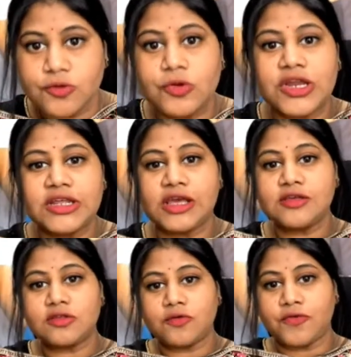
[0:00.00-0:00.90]
So in
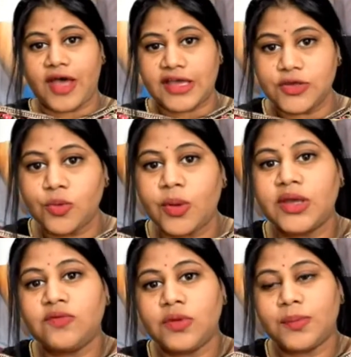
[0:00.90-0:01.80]
case of
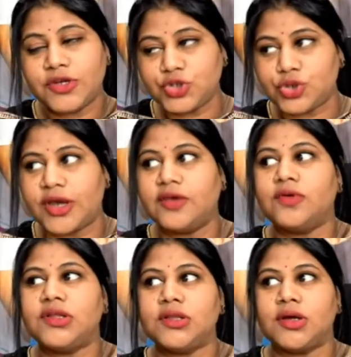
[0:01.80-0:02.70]
IUI, we must try with